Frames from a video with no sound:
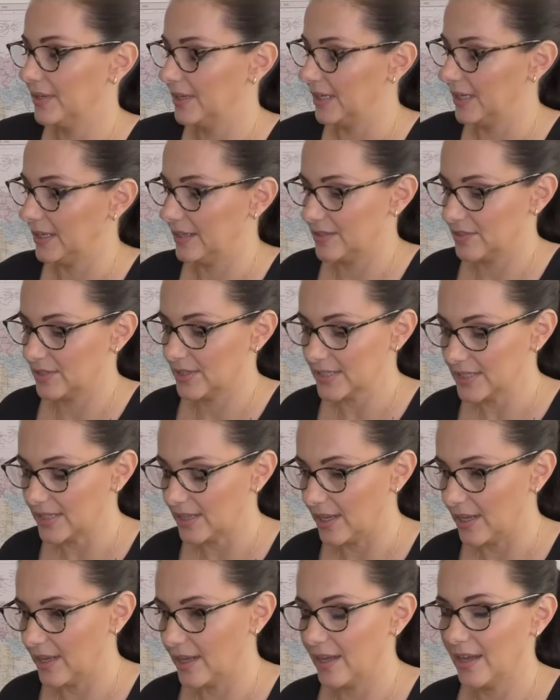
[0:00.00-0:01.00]
It is just
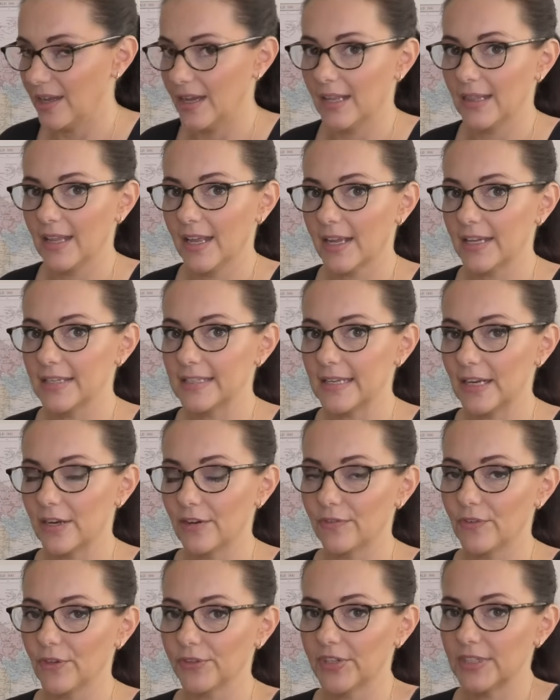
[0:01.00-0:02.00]
there, and like I said,
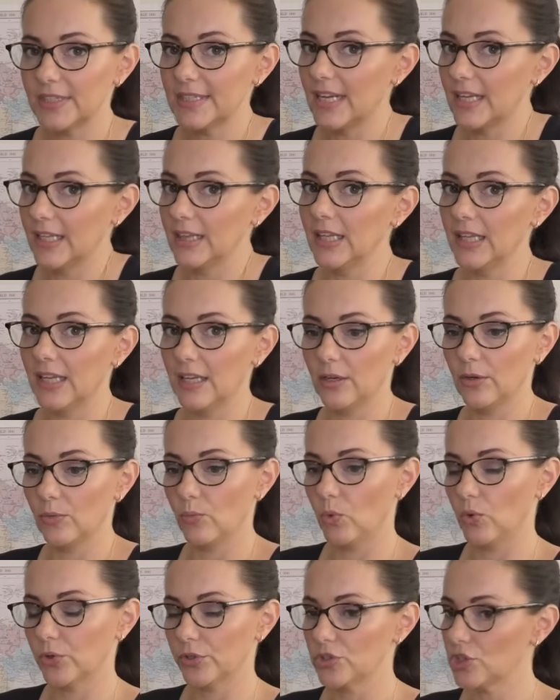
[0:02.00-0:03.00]
I've got the 10-litre
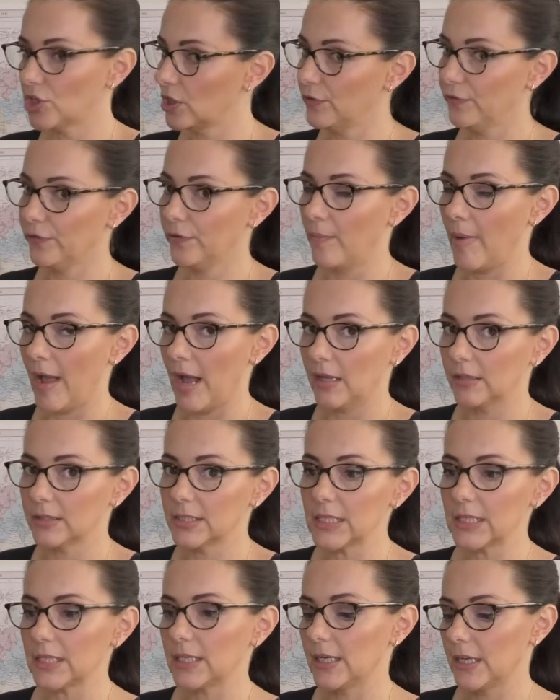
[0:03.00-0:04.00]
water jug from
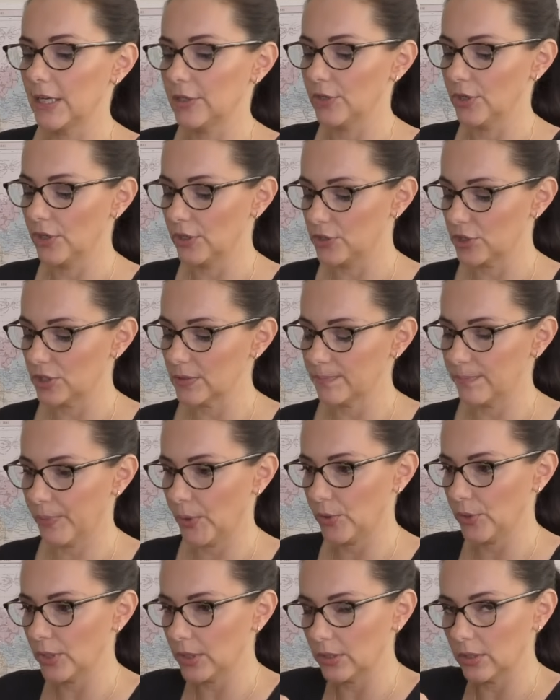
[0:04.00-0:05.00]
Aldi, and you can just
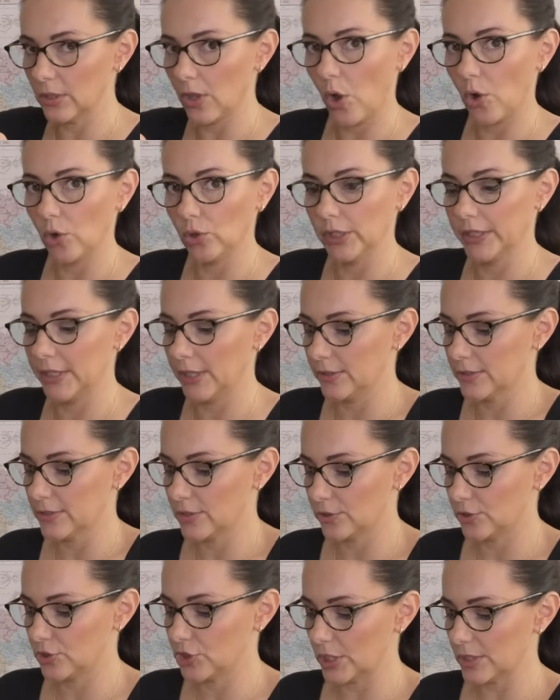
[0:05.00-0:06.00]
poke a little hole in it
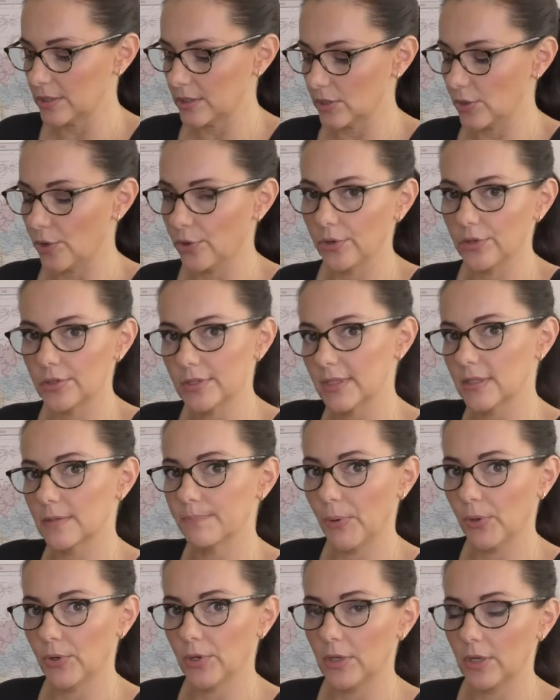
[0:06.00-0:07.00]
so just the hose is
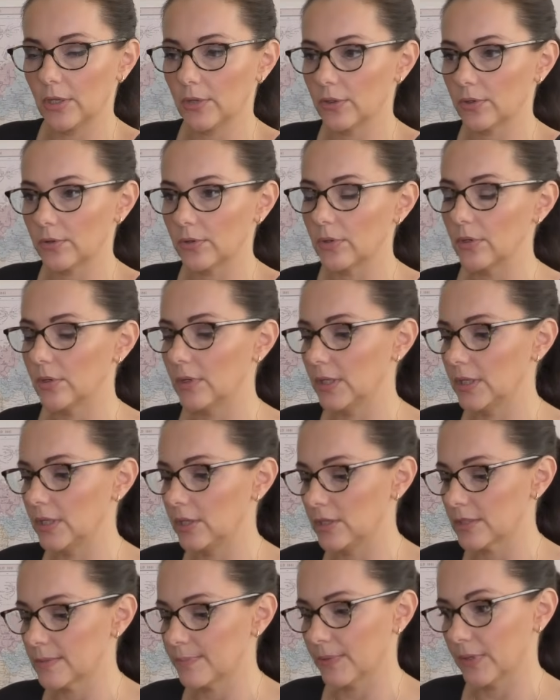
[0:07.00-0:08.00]
poking through, and then
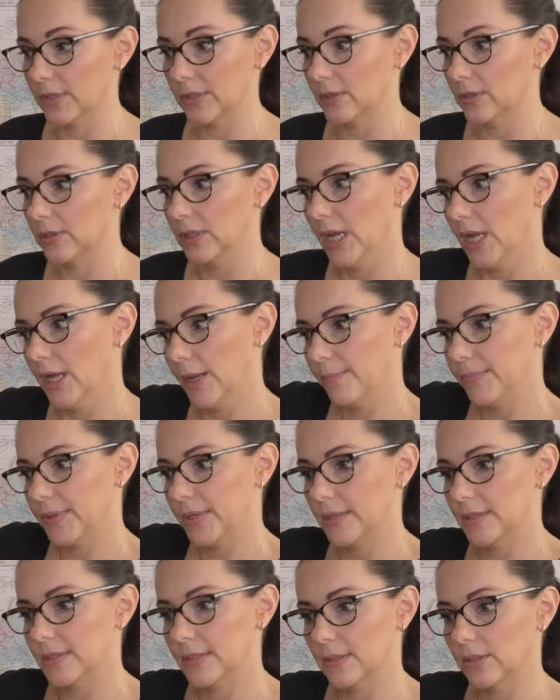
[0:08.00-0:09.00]
you just put a little,
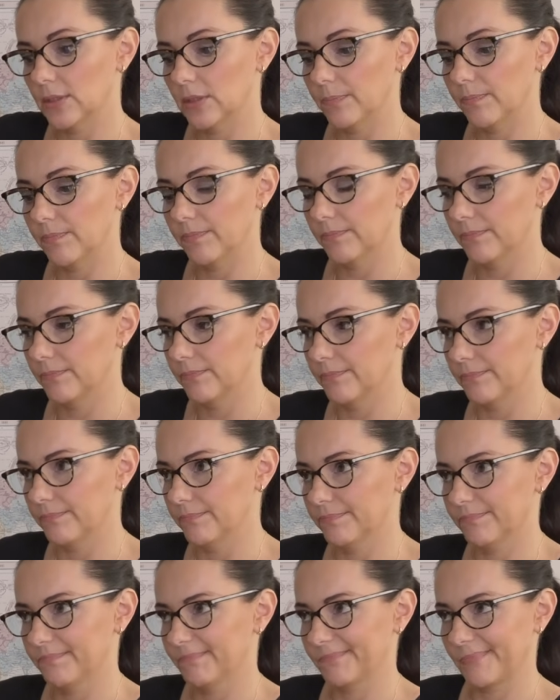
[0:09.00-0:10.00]
pierce a little
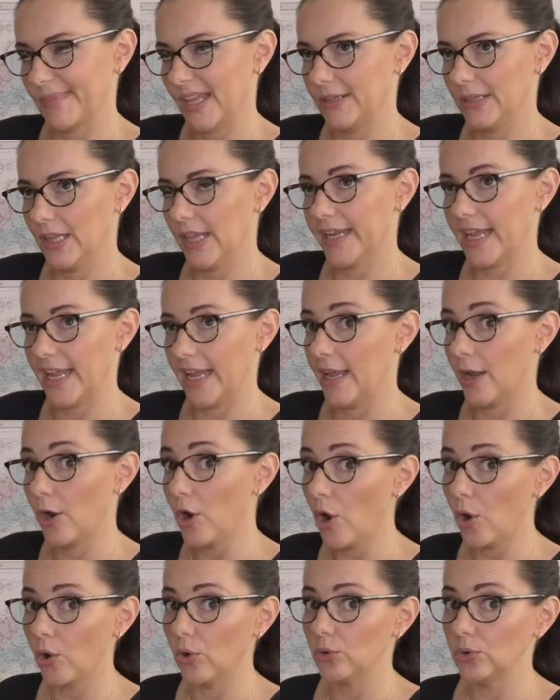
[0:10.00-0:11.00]
like air
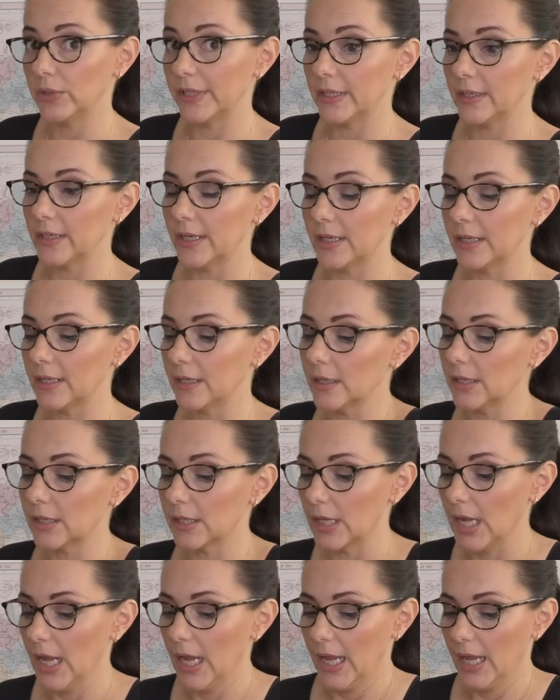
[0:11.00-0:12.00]
hole in it,
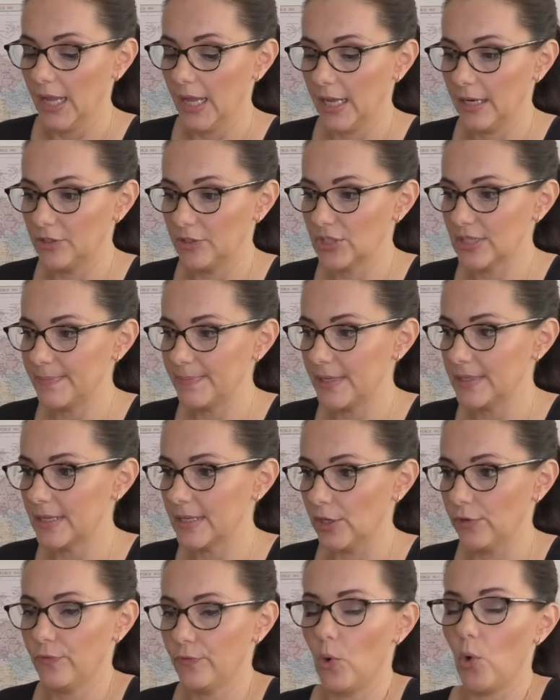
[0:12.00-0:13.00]
and it just means
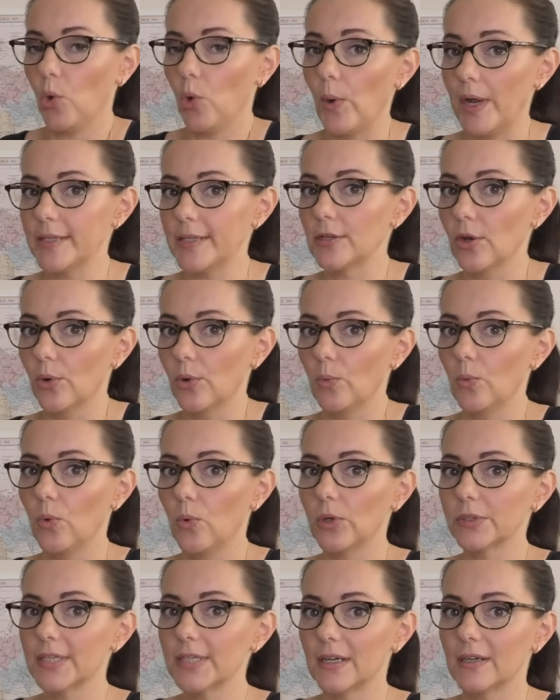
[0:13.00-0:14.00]
that you've always got
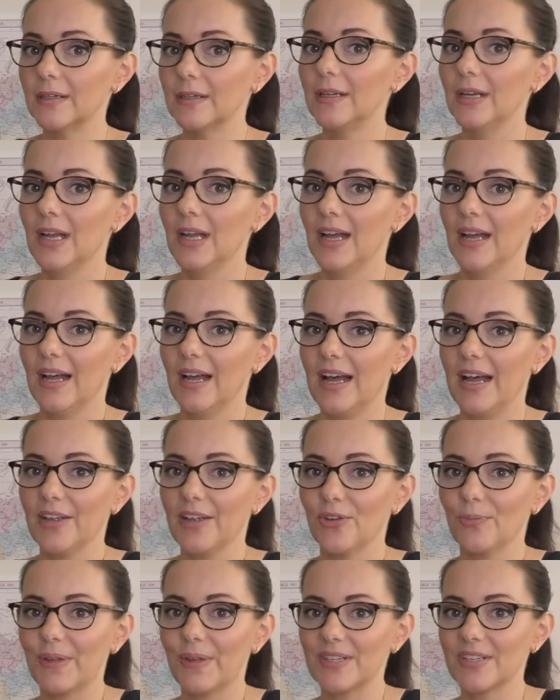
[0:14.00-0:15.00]
water at
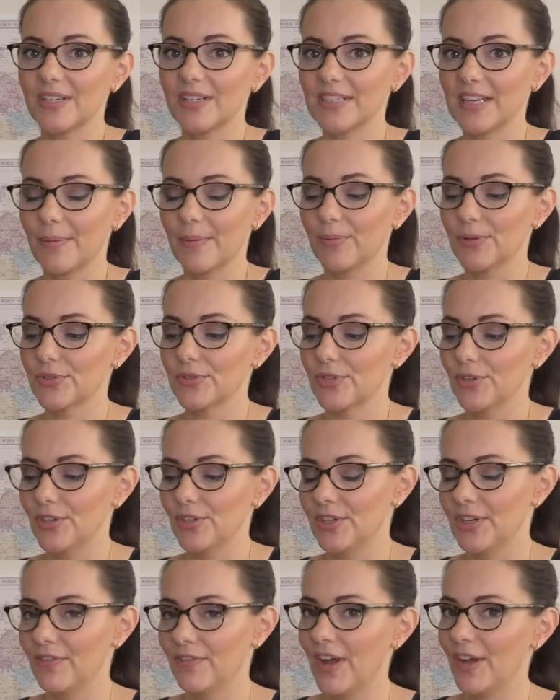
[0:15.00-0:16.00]
your bedside table, so
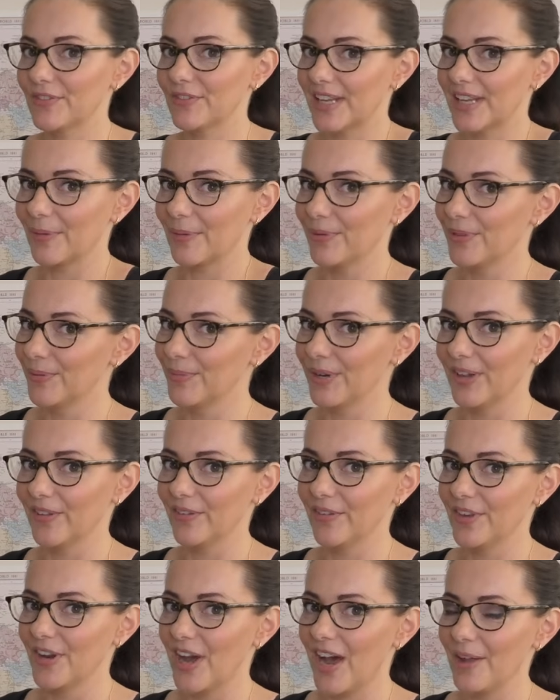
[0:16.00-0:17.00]
you never have to in the middle of
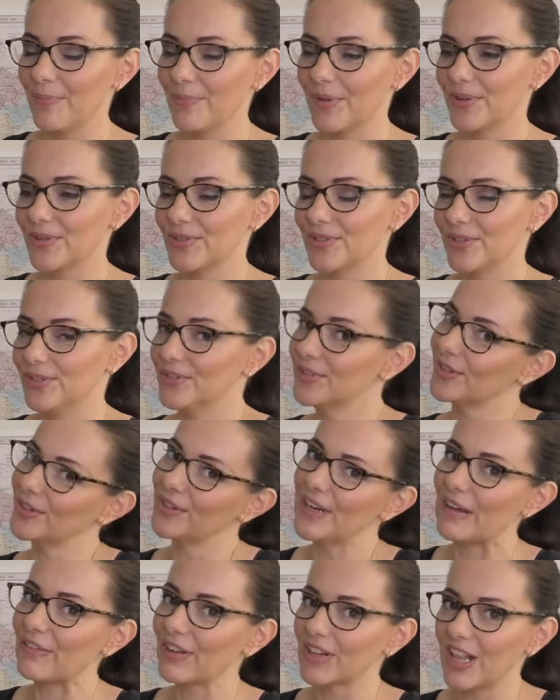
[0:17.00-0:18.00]
the night because you don't
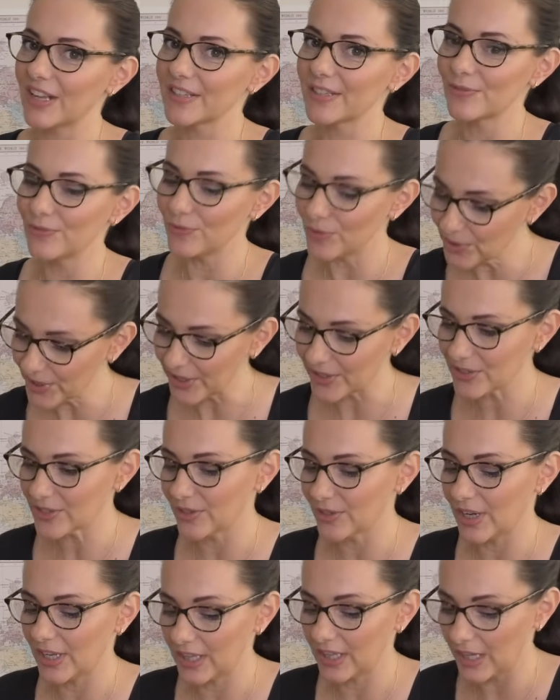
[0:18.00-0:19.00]
have a glass of water. So
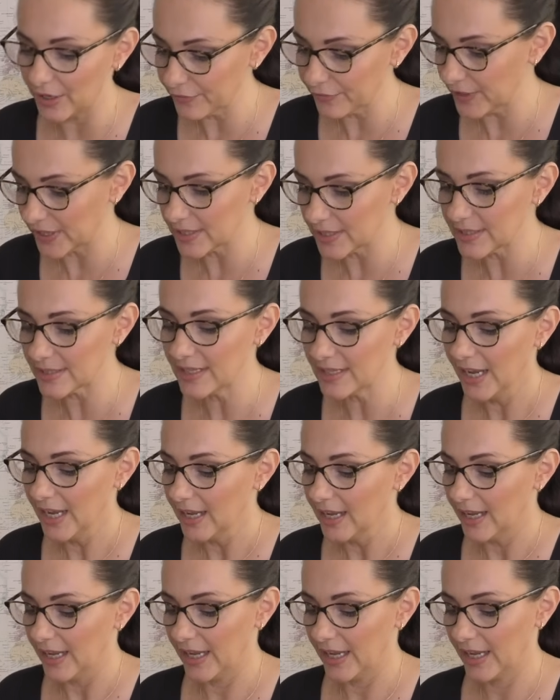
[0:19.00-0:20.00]
I love this,
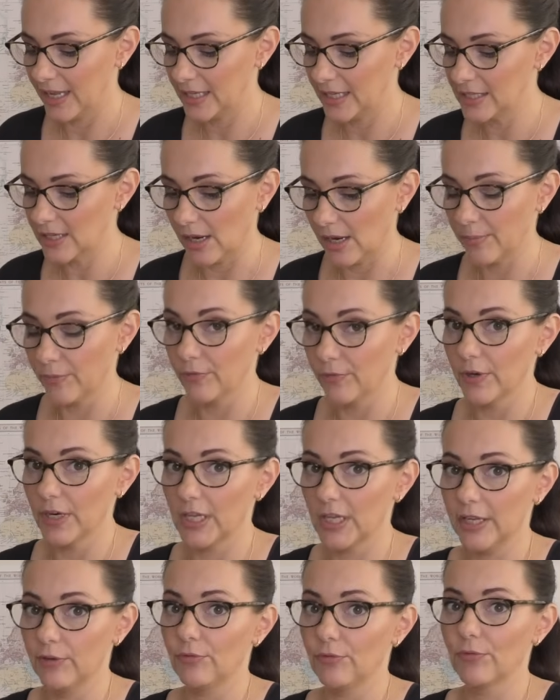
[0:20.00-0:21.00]
and I'm
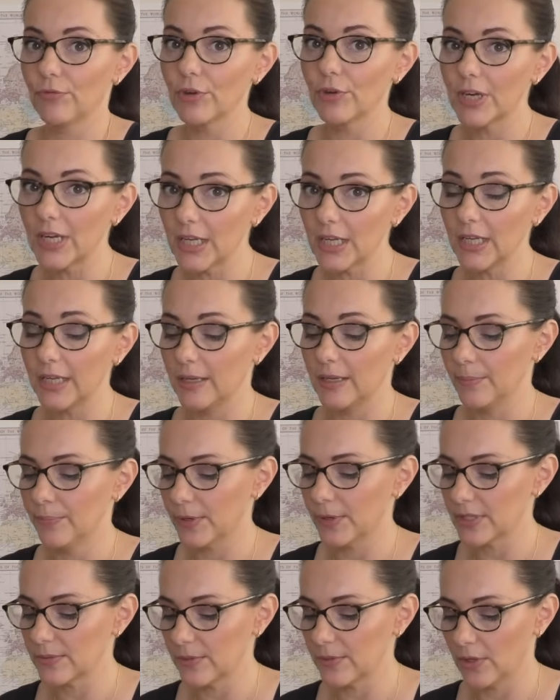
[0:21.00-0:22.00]
really
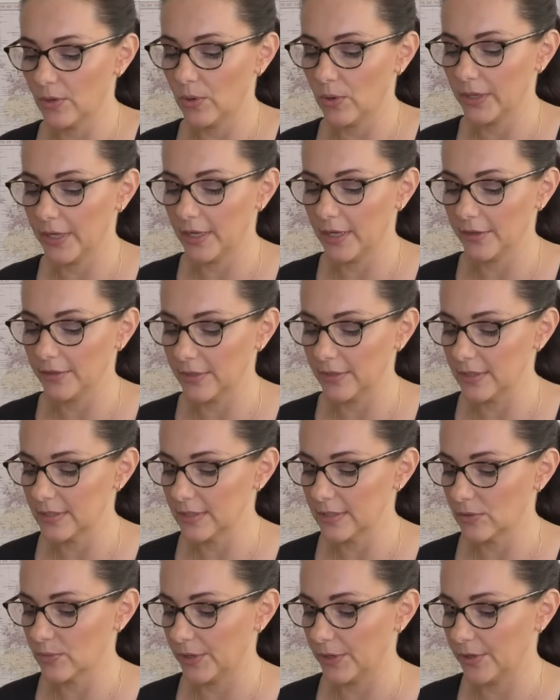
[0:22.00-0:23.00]
impressed with the quality. I think this
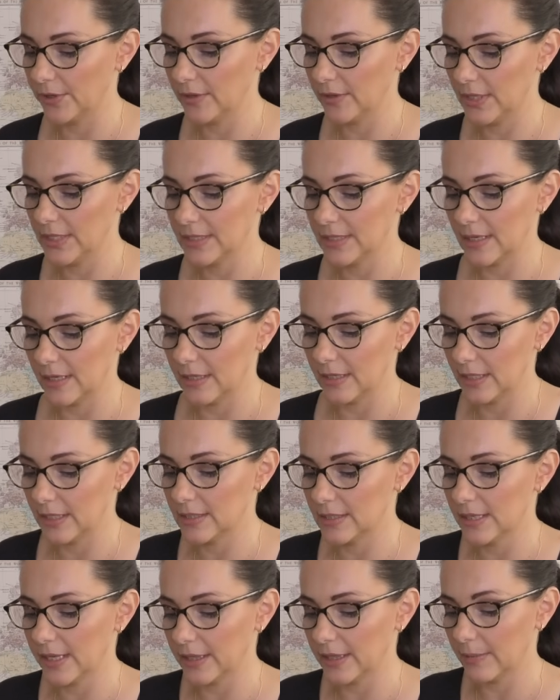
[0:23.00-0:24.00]
is one of the things that
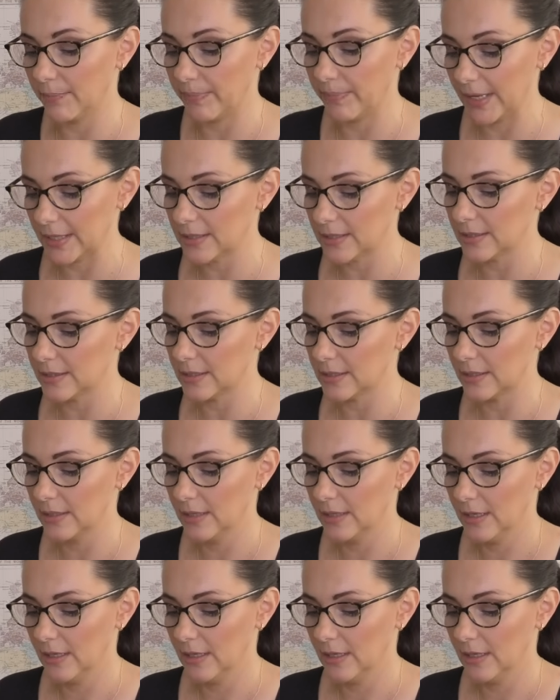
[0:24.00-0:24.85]
is like the best